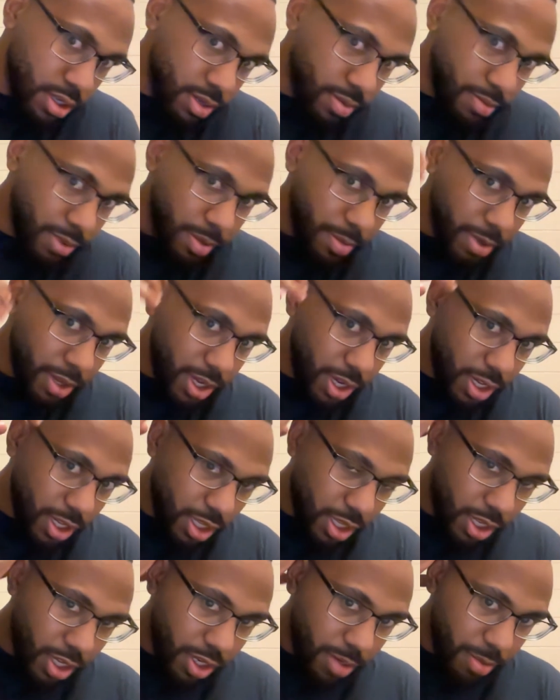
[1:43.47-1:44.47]
My man
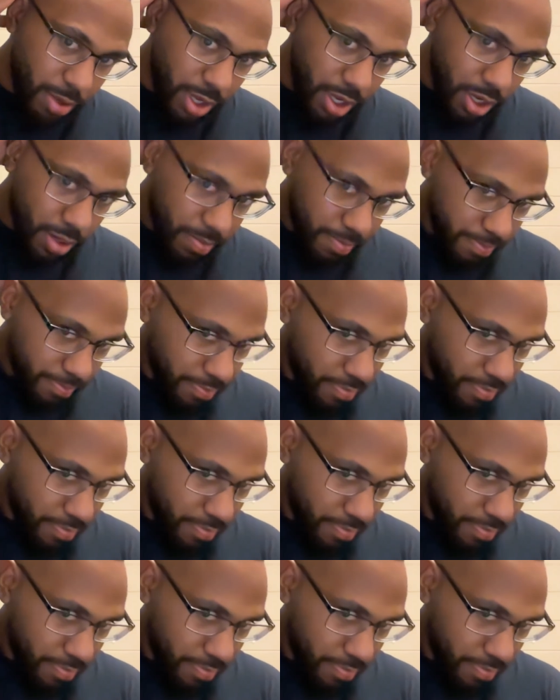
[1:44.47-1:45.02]
cleaned me up.